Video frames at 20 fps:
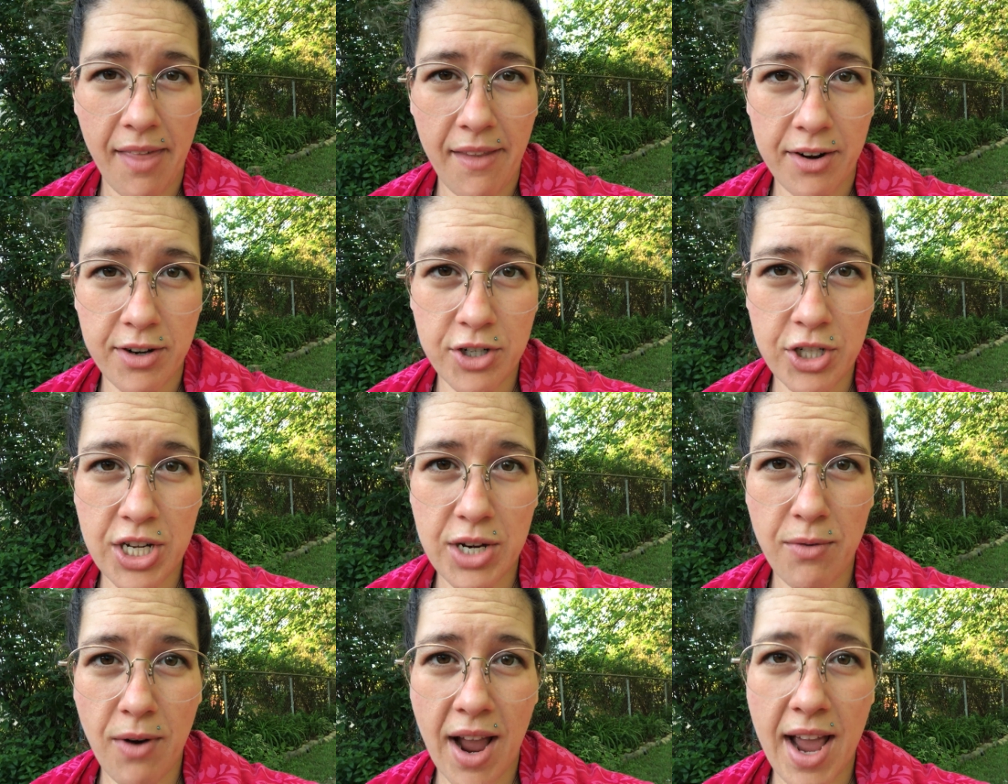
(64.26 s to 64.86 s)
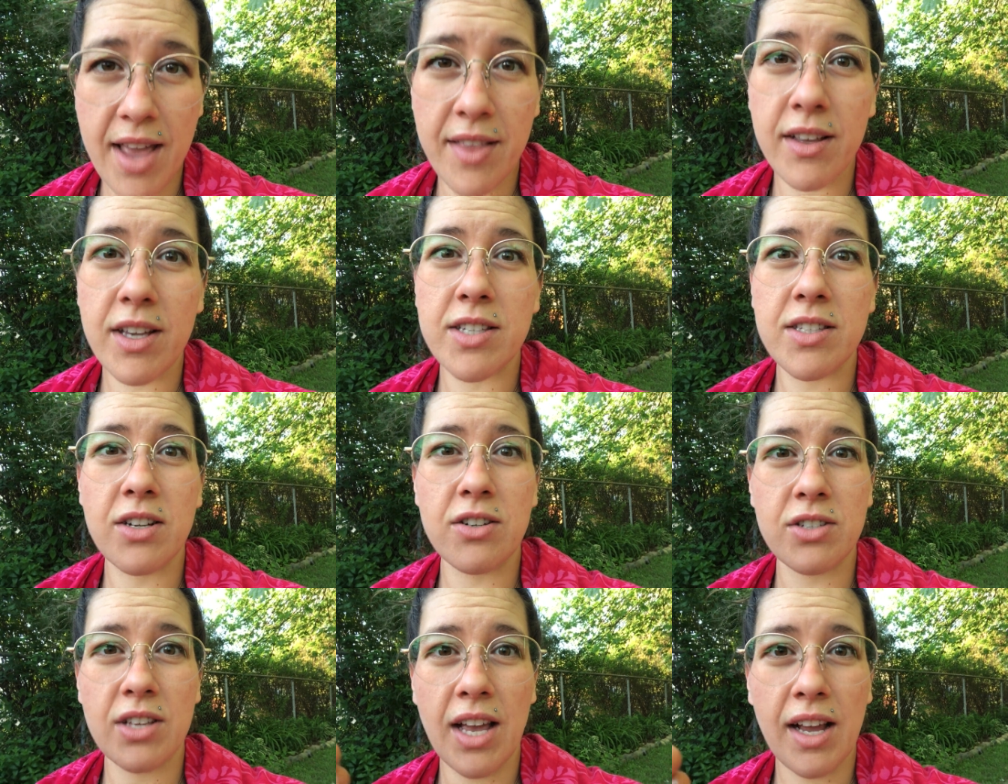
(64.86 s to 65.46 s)
energy, right?
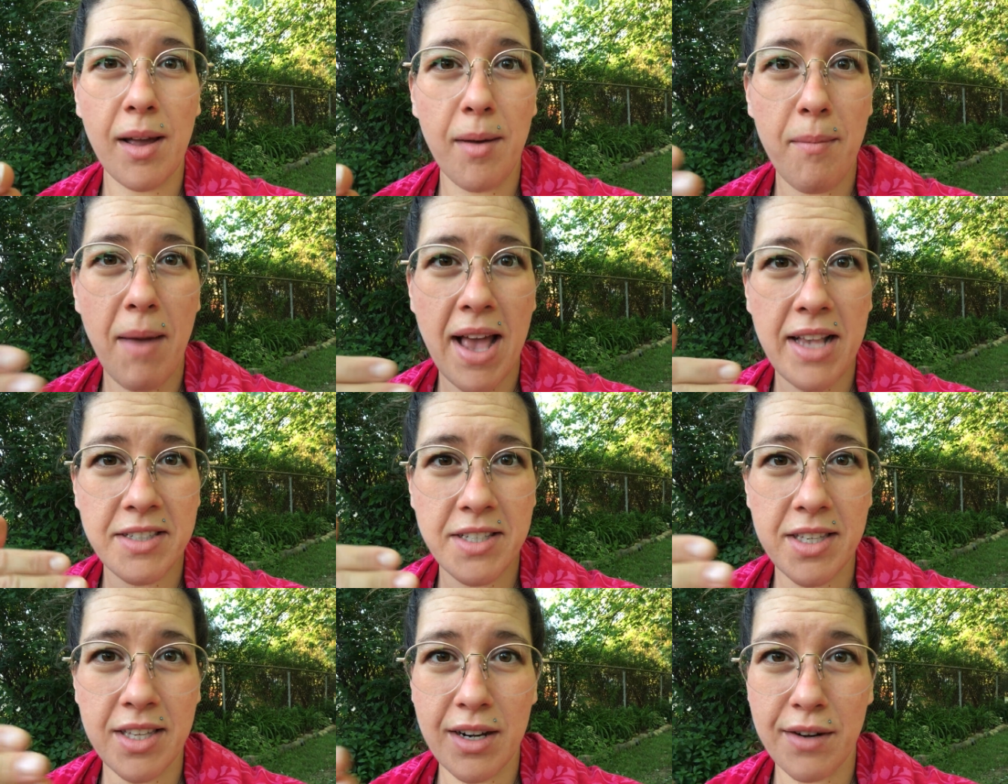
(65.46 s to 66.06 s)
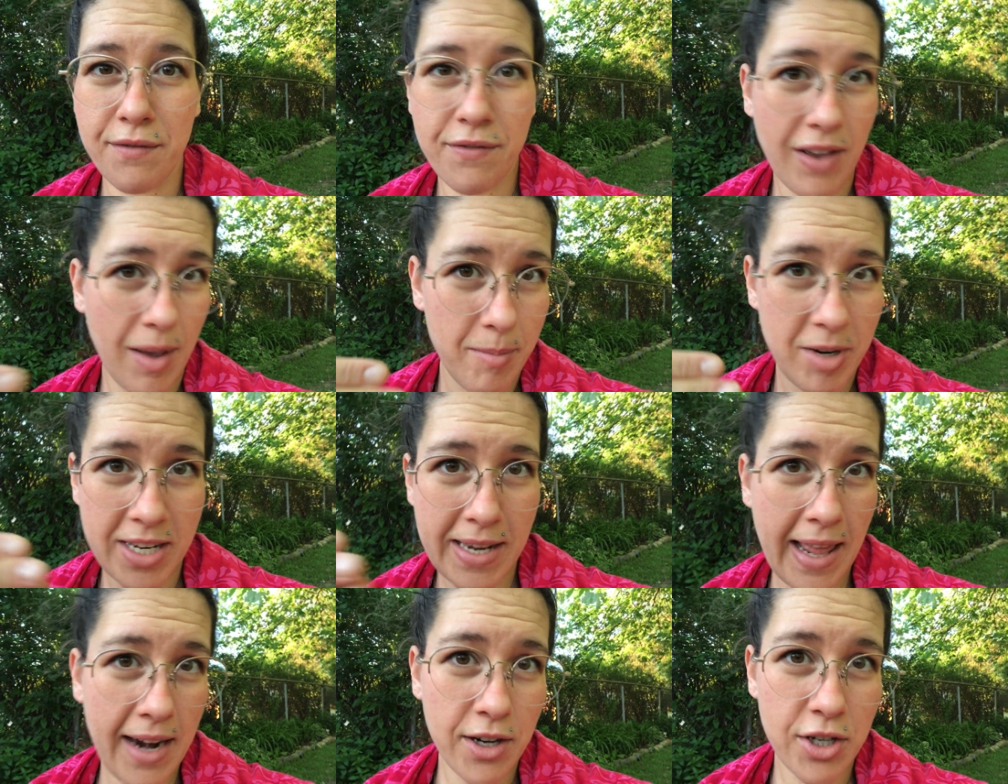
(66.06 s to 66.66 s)
Because there's like a masculine and
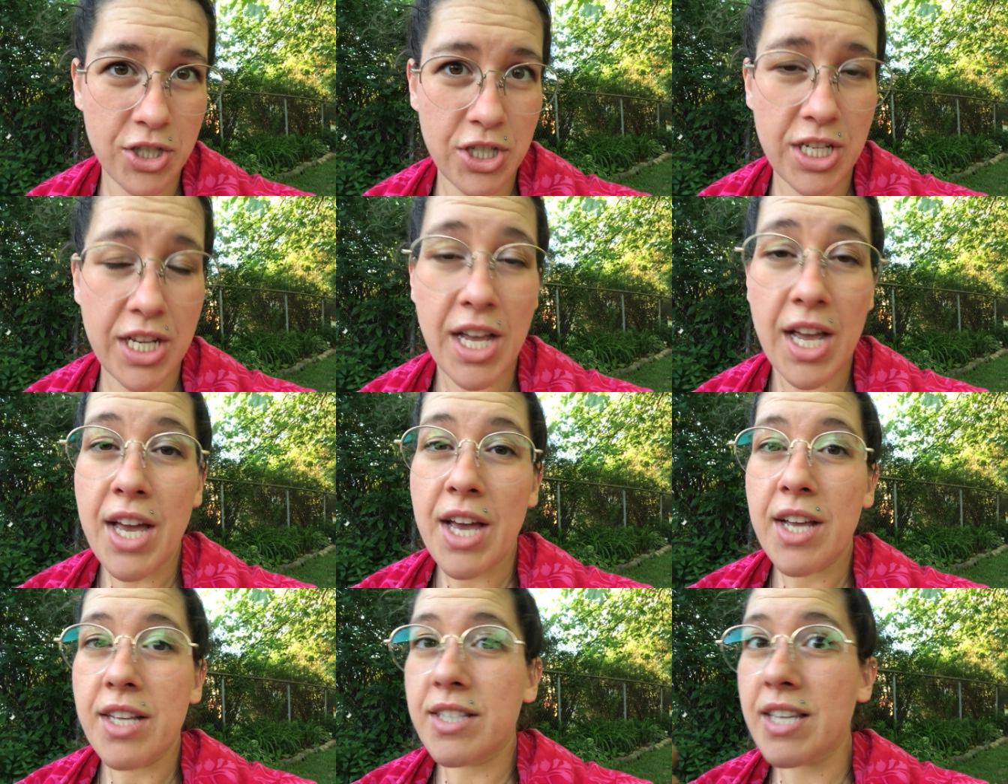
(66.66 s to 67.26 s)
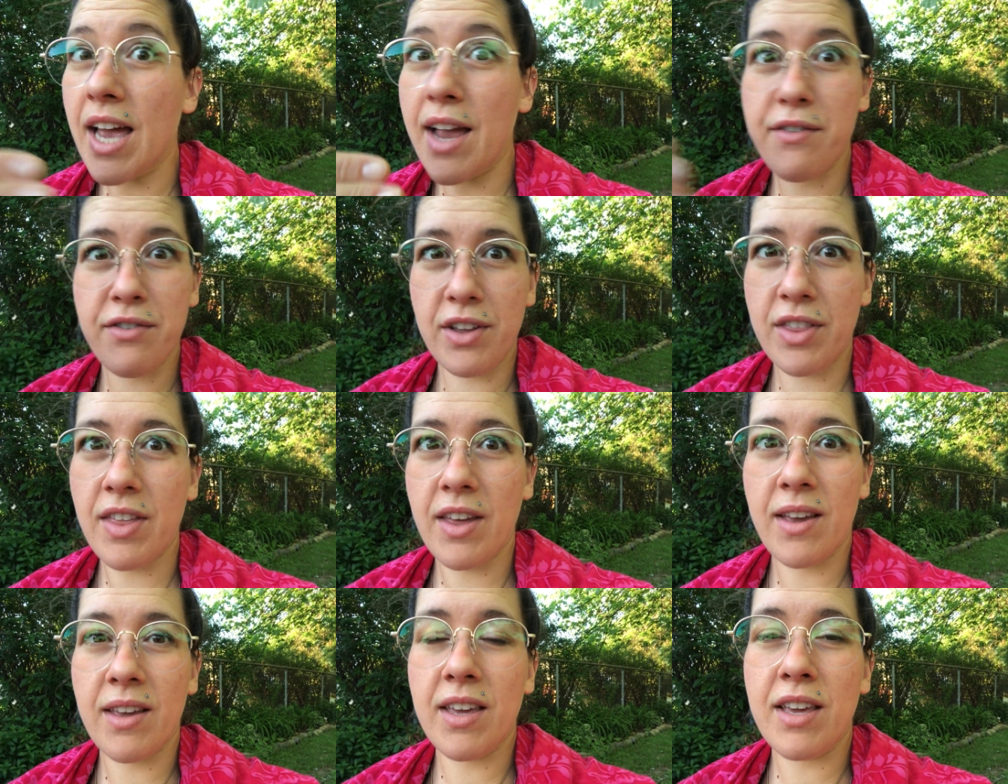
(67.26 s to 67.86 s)
feminine energy to
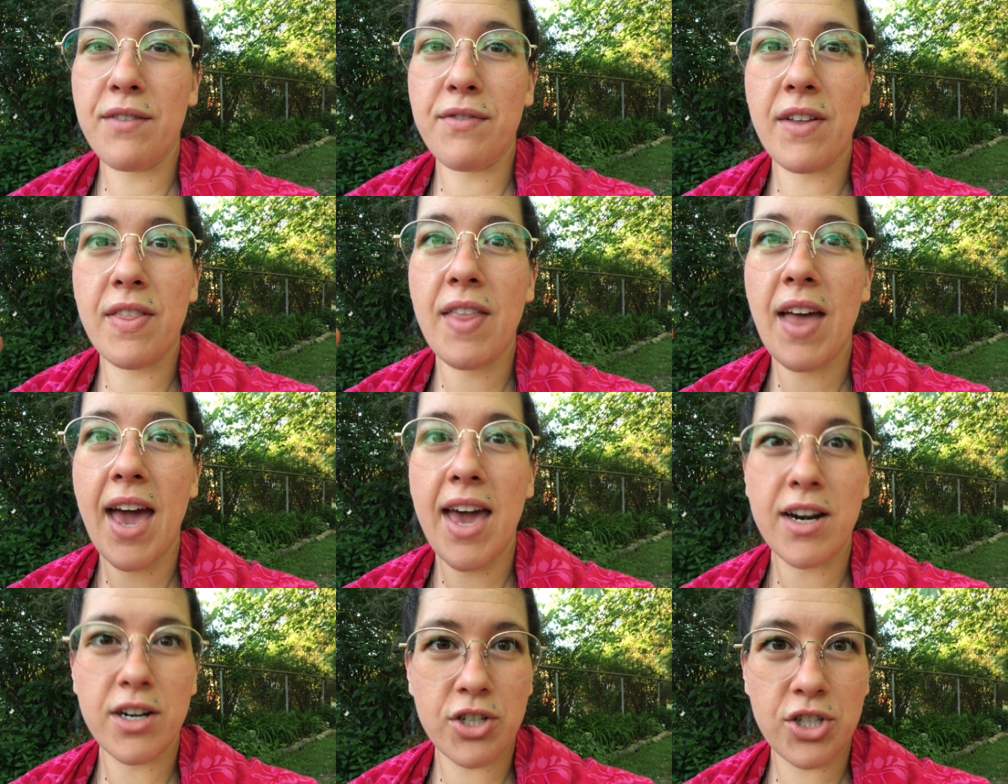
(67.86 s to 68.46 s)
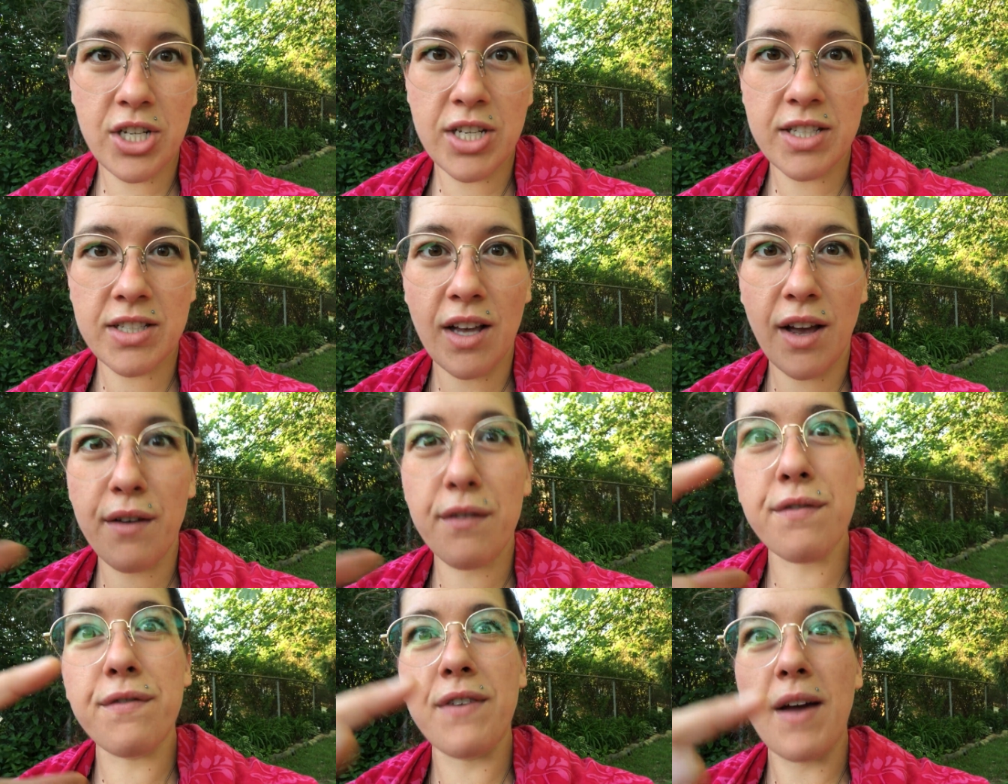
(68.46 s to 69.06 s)
everything, even the energies
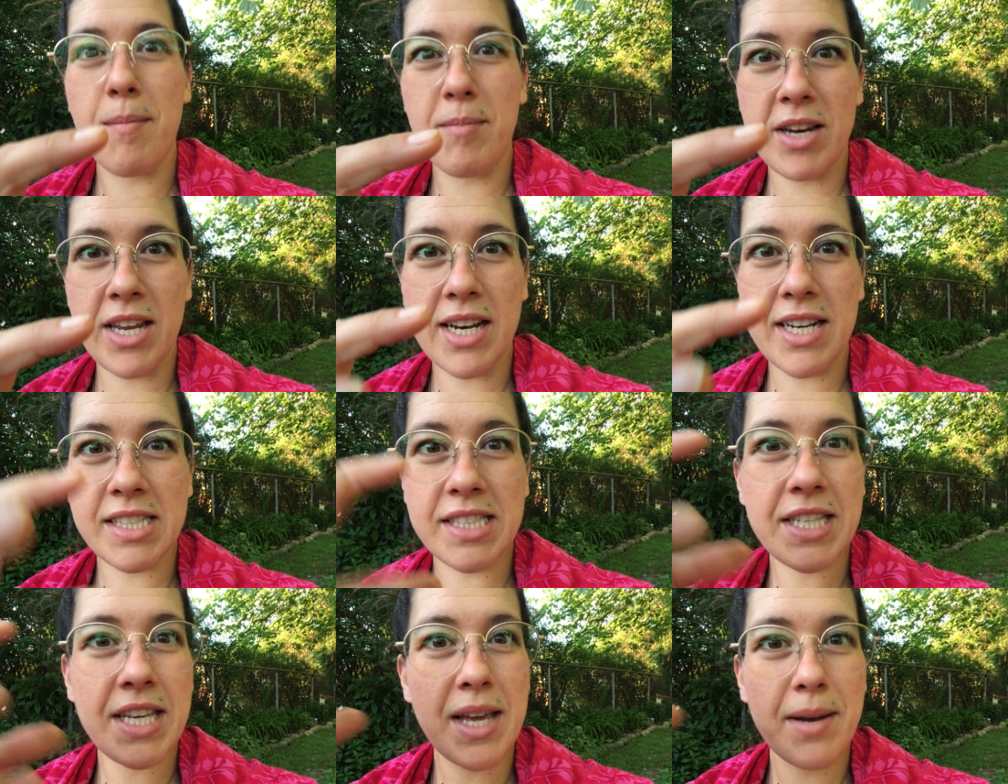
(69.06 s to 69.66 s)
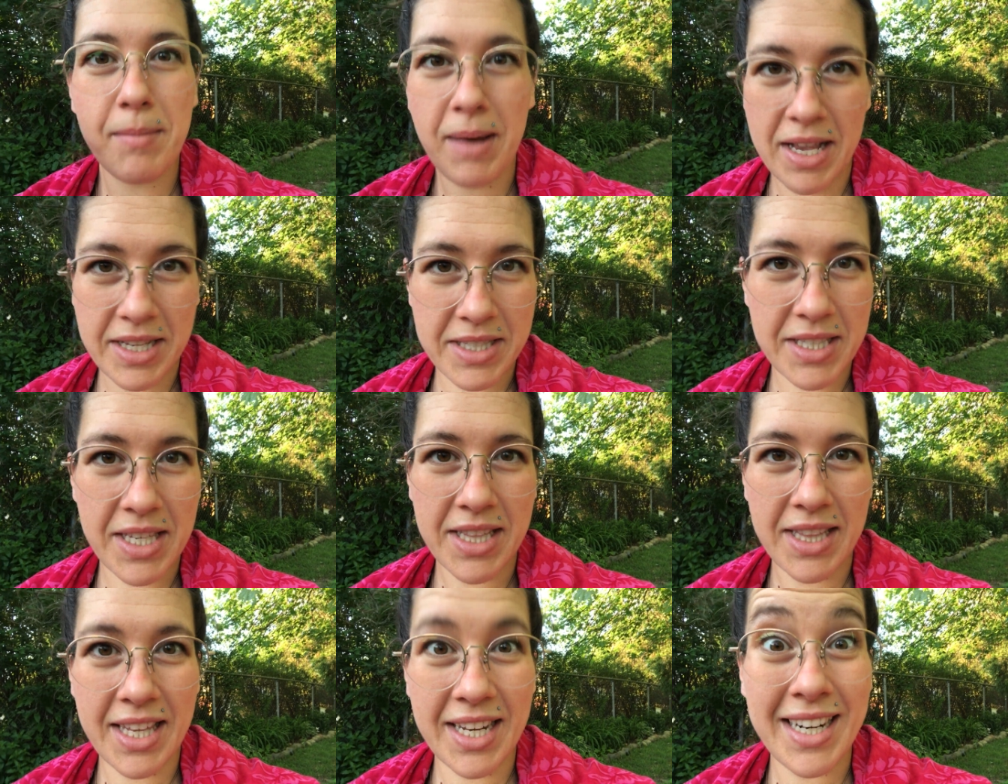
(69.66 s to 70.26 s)
of femininity and
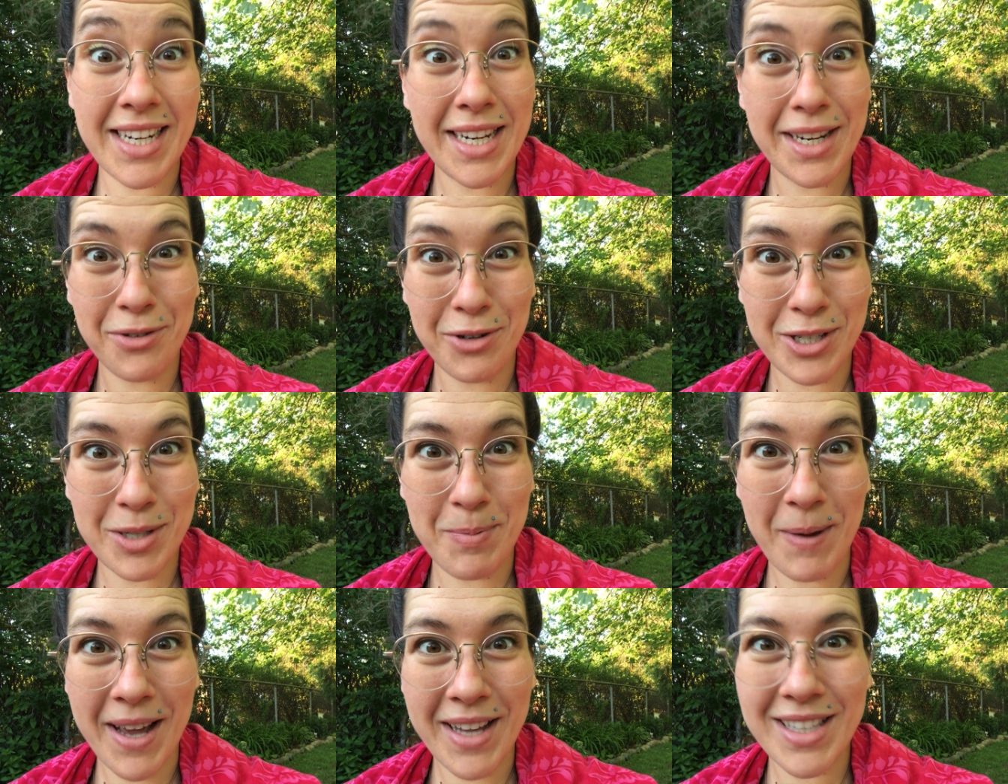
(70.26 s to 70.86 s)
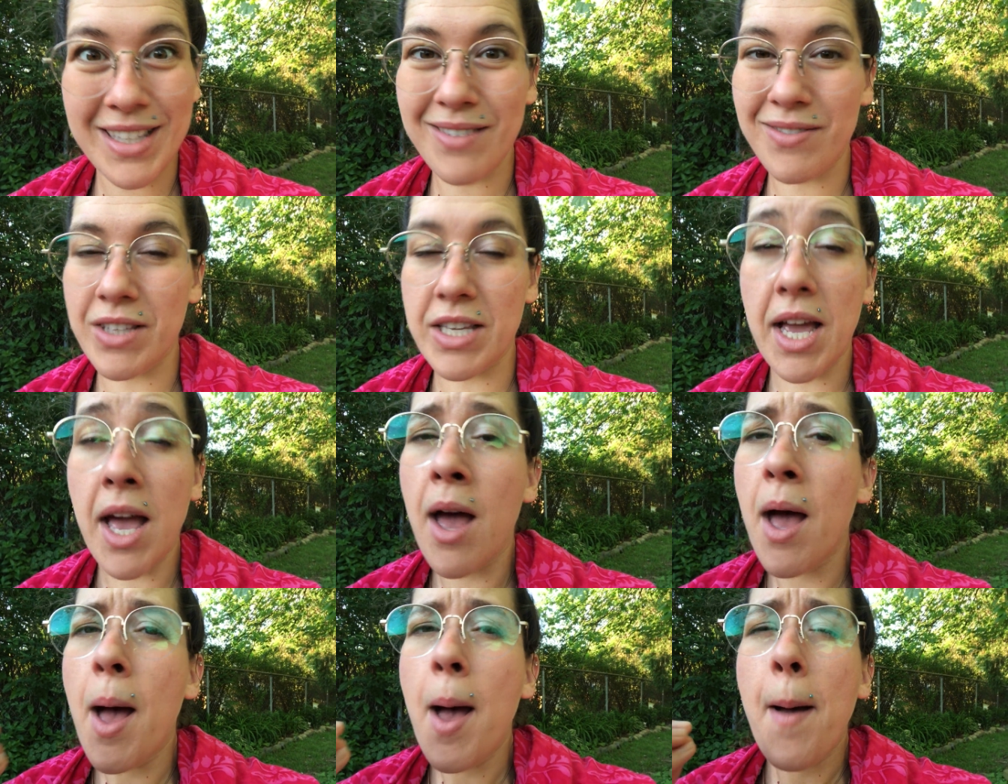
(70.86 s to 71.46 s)
masculinity respectively.